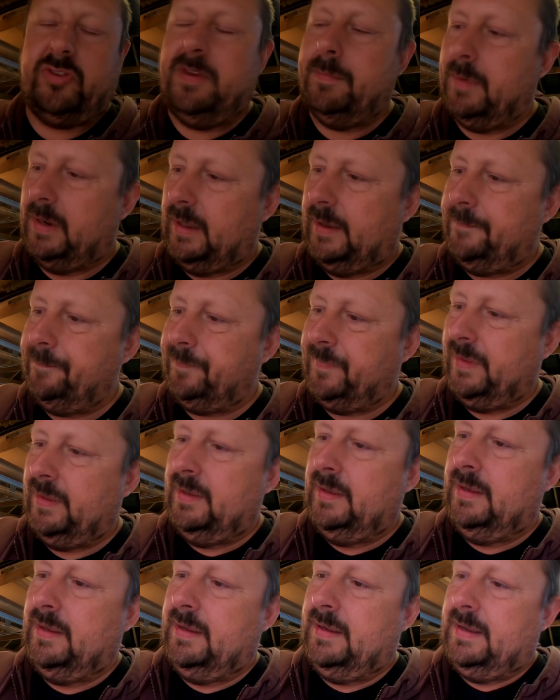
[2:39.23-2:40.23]
similar.
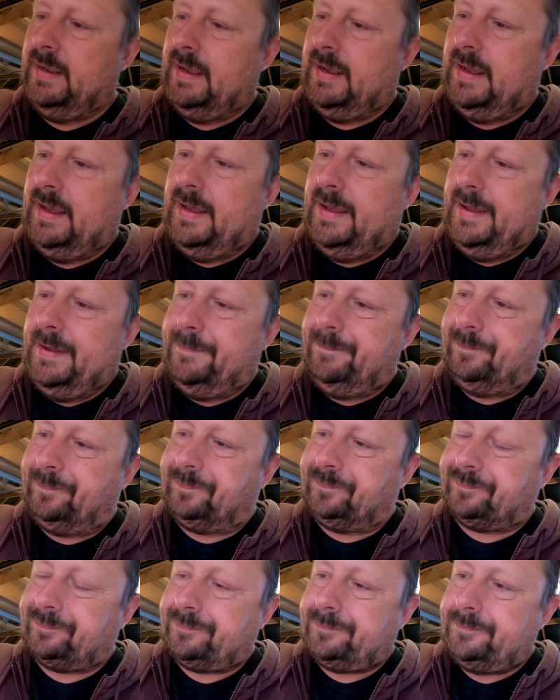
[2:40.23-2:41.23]

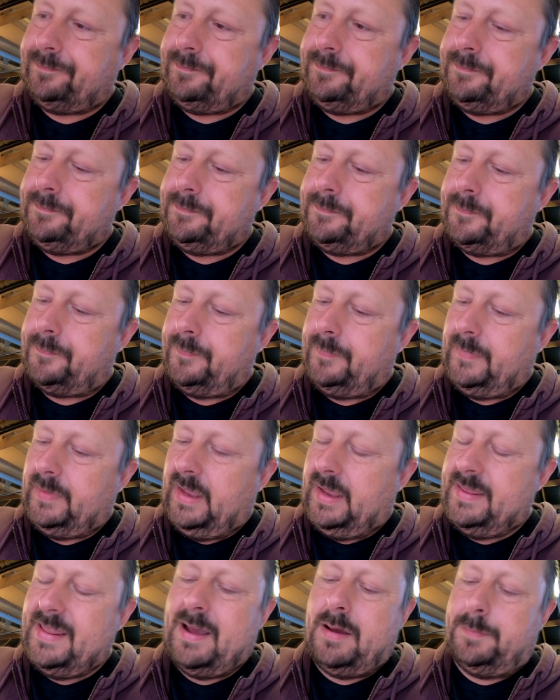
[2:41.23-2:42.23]
And
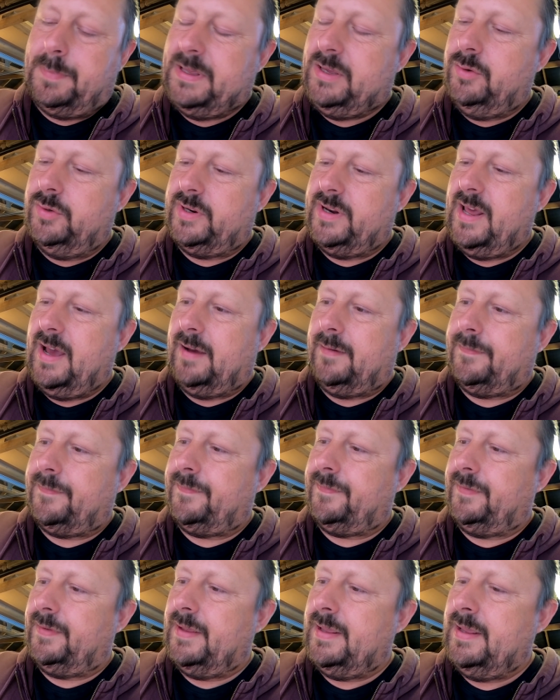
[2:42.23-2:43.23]
that would be good
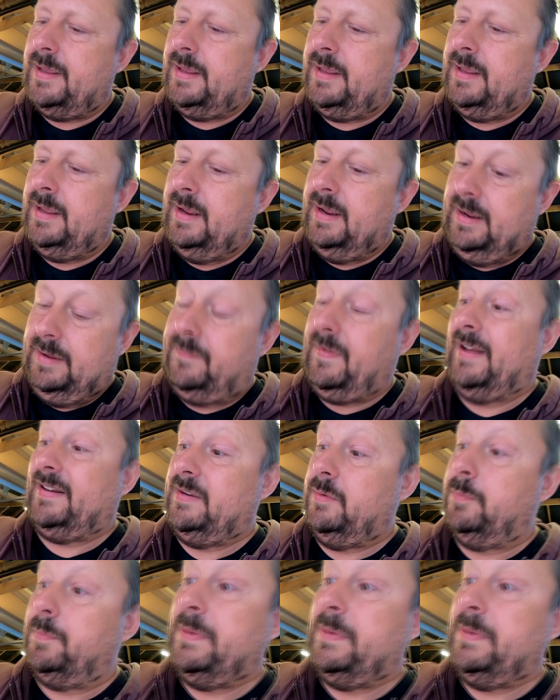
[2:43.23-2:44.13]
enough. In fact, it